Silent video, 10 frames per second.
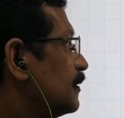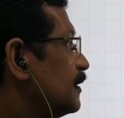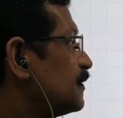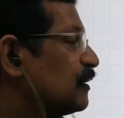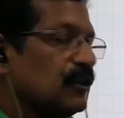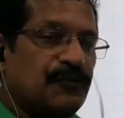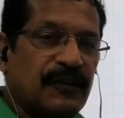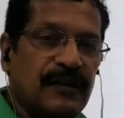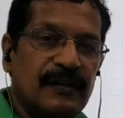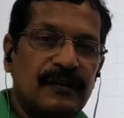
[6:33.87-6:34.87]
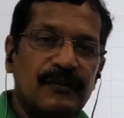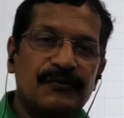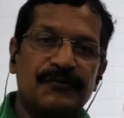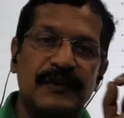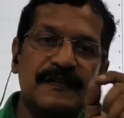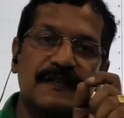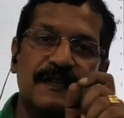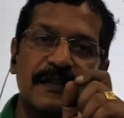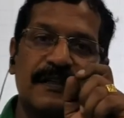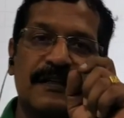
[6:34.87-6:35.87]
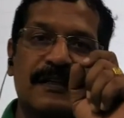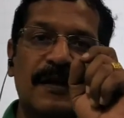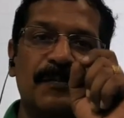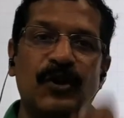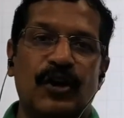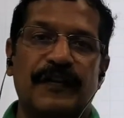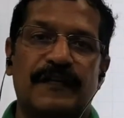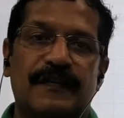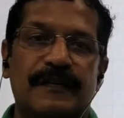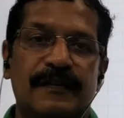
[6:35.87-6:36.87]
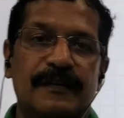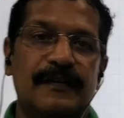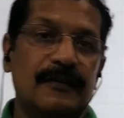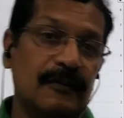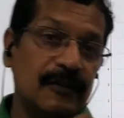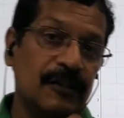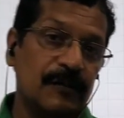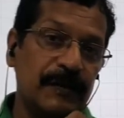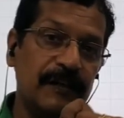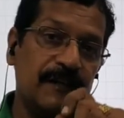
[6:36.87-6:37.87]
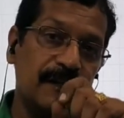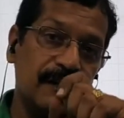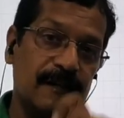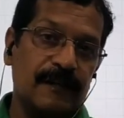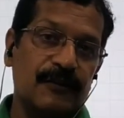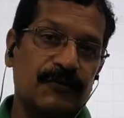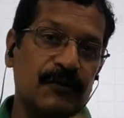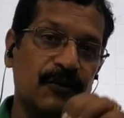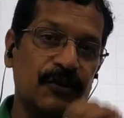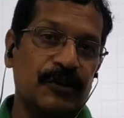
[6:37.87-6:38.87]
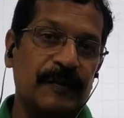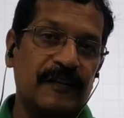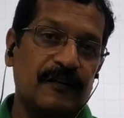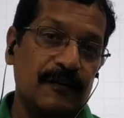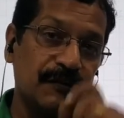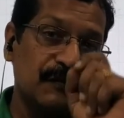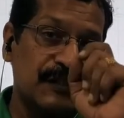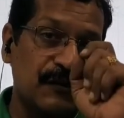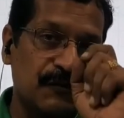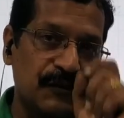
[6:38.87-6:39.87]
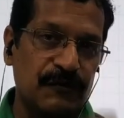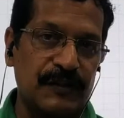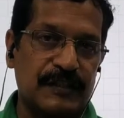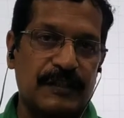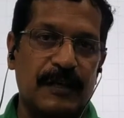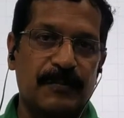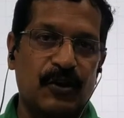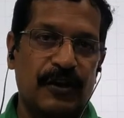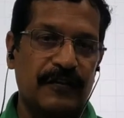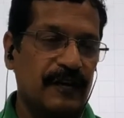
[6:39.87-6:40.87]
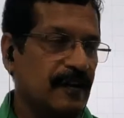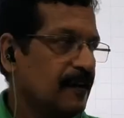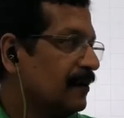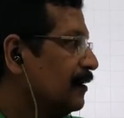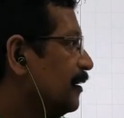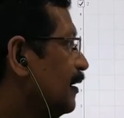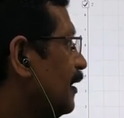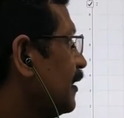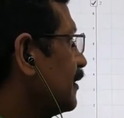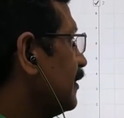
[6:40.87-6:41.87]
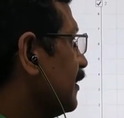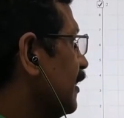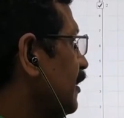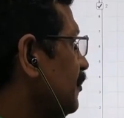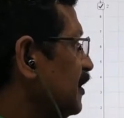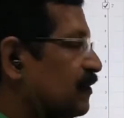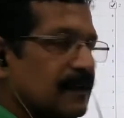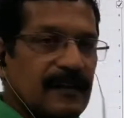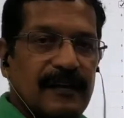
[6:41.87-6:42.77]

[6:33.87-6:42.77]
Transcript: the set of all first components, ordered pairs in the set of all ordered pairs of the first component are elements